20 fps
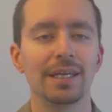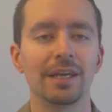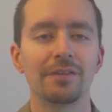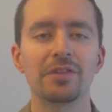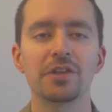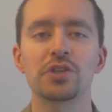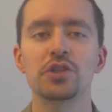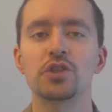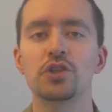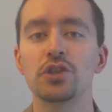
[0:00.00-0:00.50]

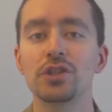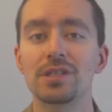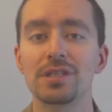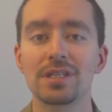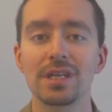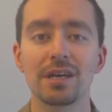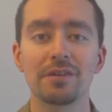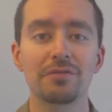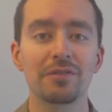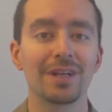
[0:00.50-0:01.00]
If this is good
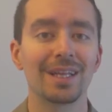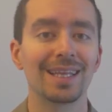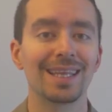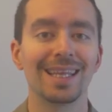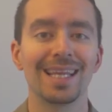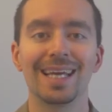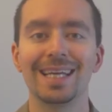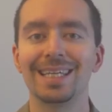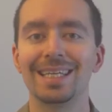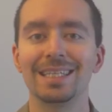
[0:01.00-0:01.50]
stuff,
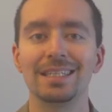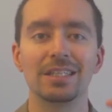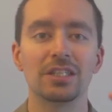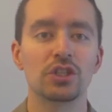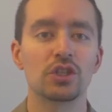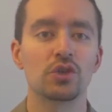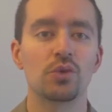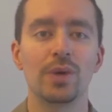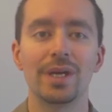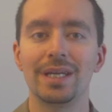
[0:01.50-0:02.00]
like
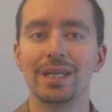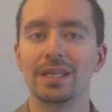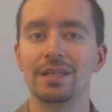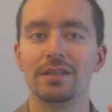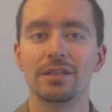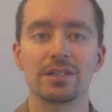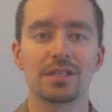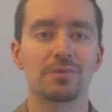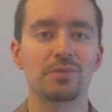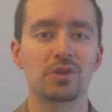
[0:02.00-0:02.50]
it, tweet
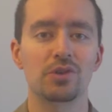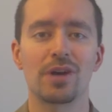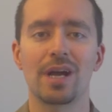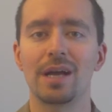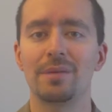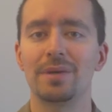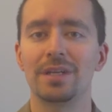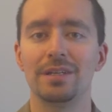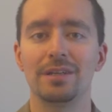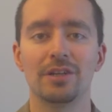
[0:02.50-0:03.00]
it,
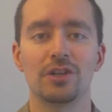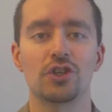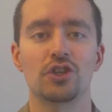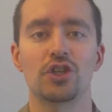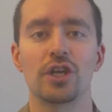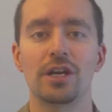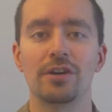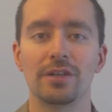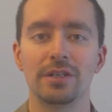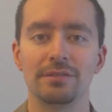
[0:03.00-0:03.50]
subscribe it,
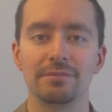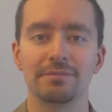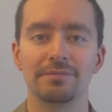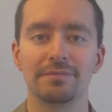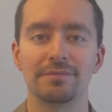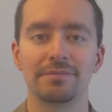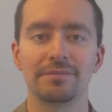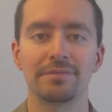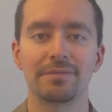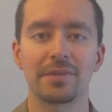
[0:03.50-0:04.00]
share it.
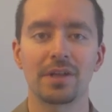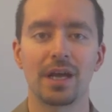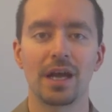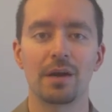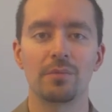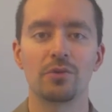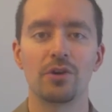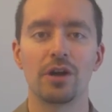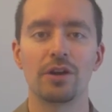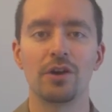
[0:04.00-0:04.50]

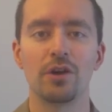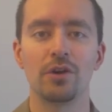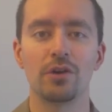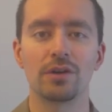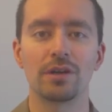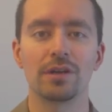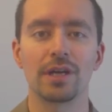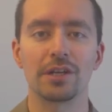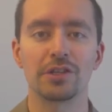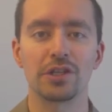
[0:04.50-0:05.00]
I'm Ron
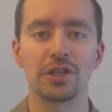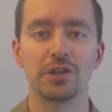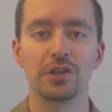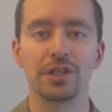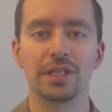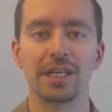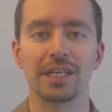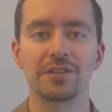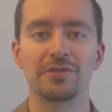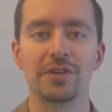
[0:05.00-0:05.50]
Hogue. I'll see you in
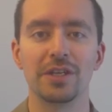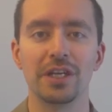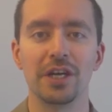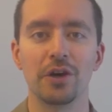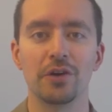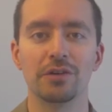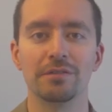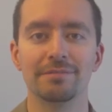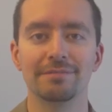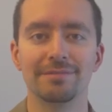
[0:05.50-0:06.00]
the next
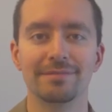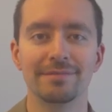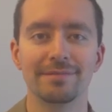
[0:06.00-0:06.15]
video.